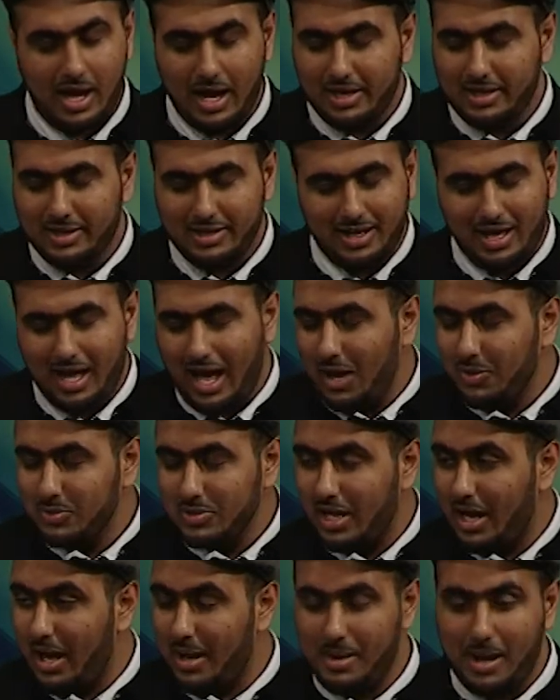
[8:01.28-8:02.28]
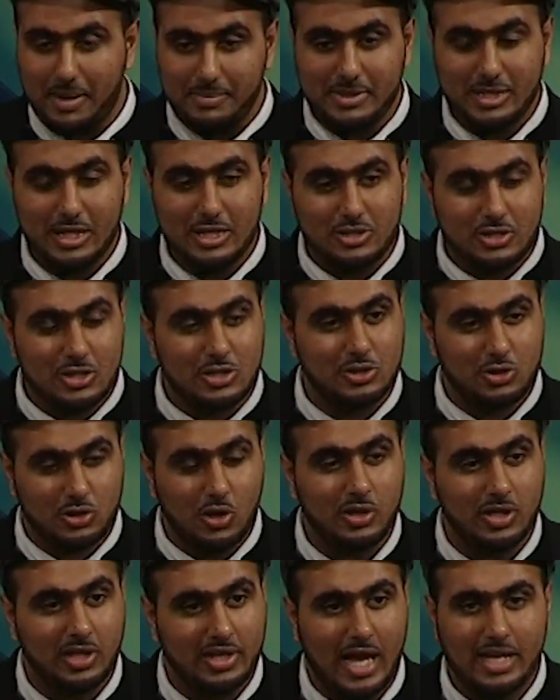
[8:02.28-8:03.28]
And I mean, it's just
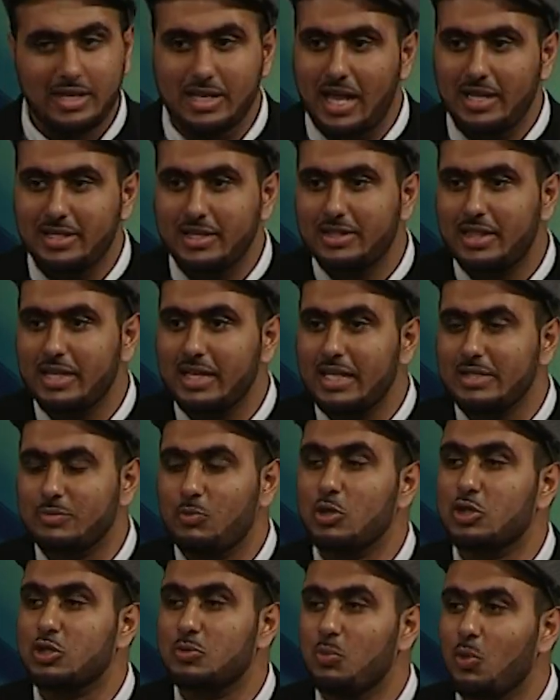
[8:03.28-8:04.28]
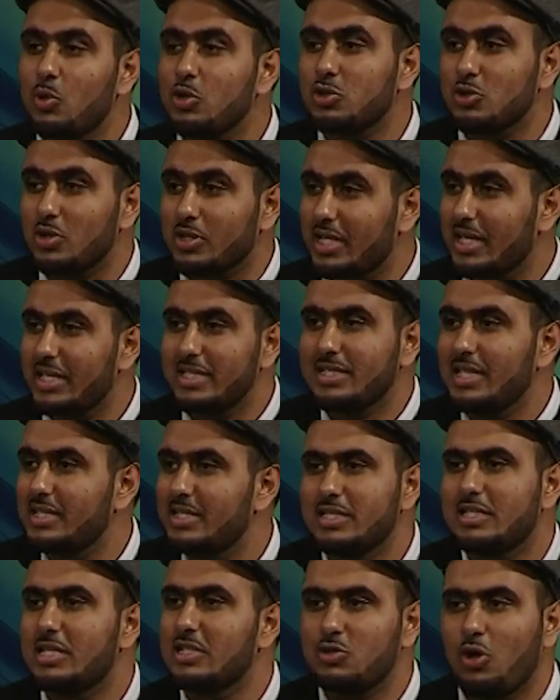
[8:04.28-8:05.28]
shocking. And the thing is, what's more shocking is that
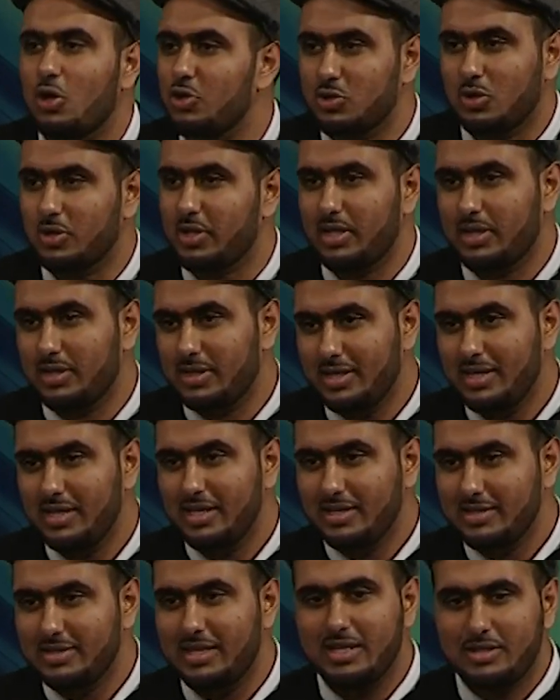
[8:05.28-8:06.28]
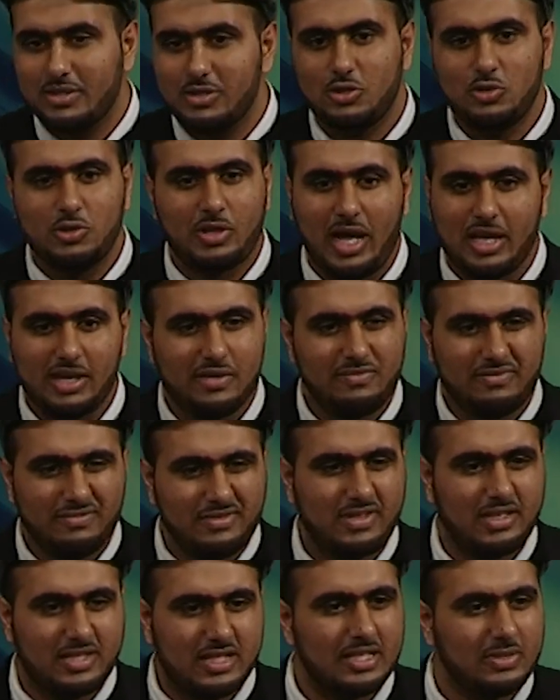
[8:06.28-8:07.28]
this is not shocking. That
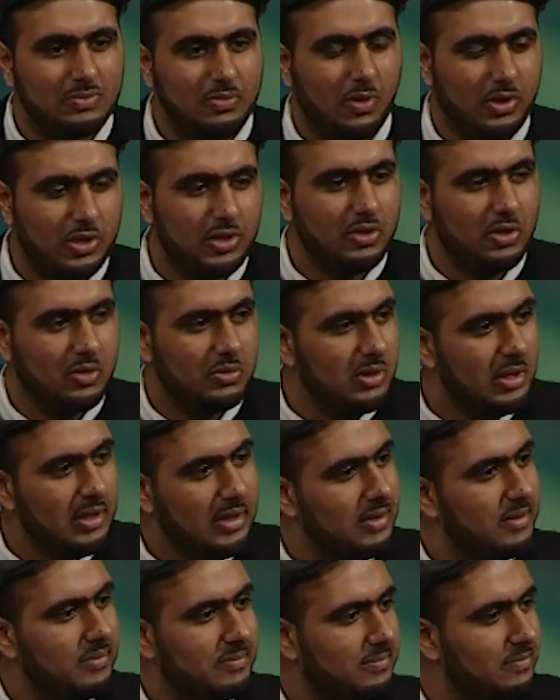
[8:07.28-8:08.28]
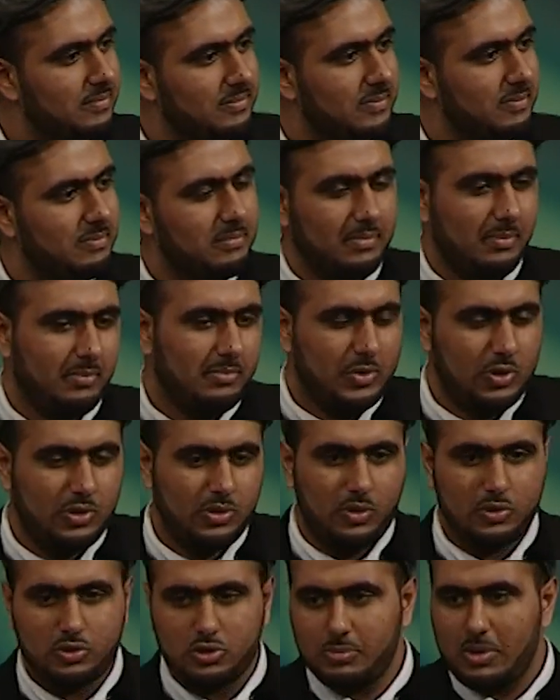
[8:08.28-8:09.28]
this is what, your
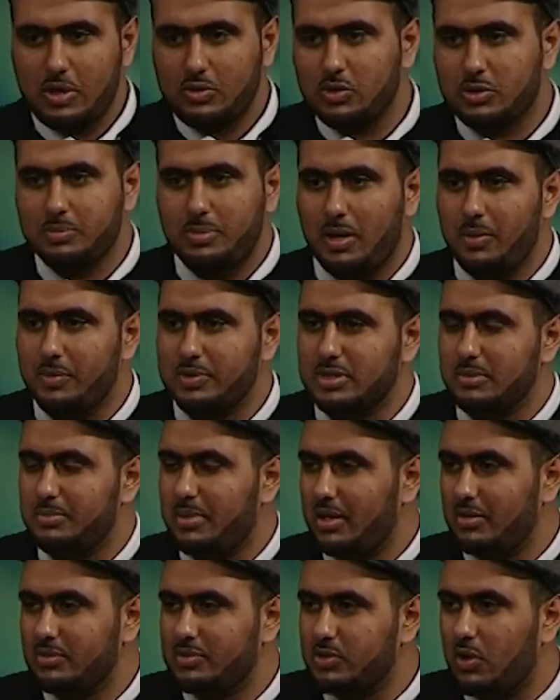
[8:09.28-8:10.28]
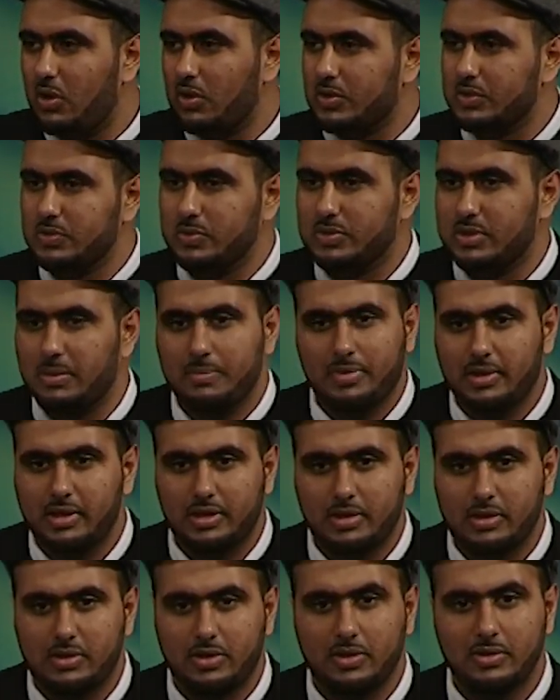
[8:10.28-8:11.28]
Jummah khutbah was about socks or something,
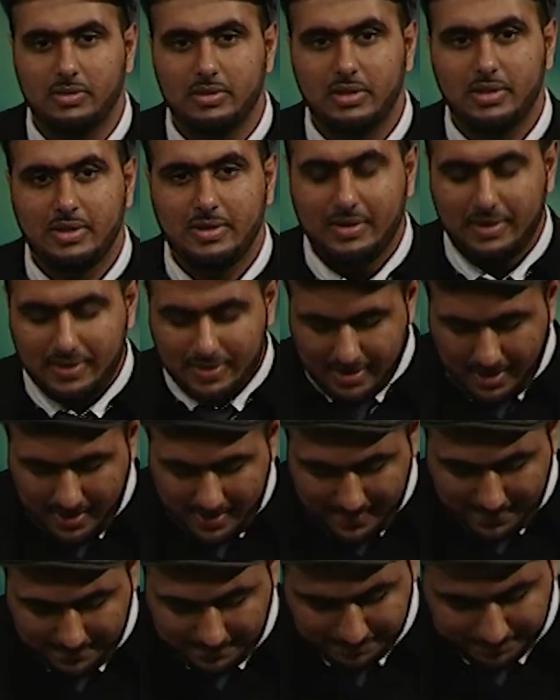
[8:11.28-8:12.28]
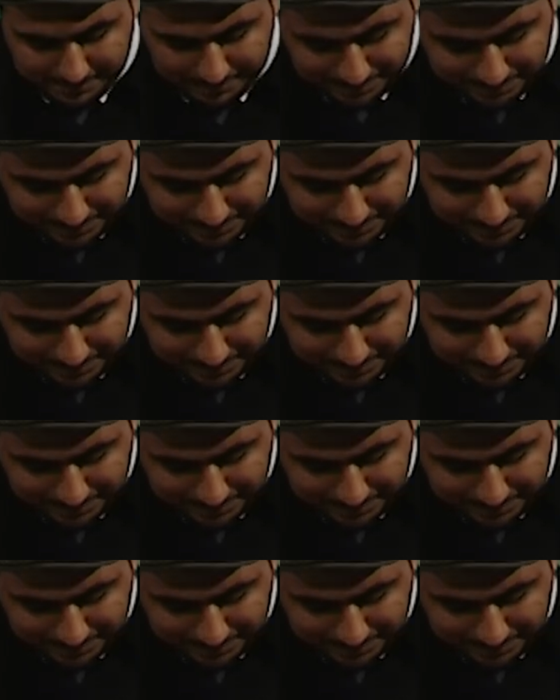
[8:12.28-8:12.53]
And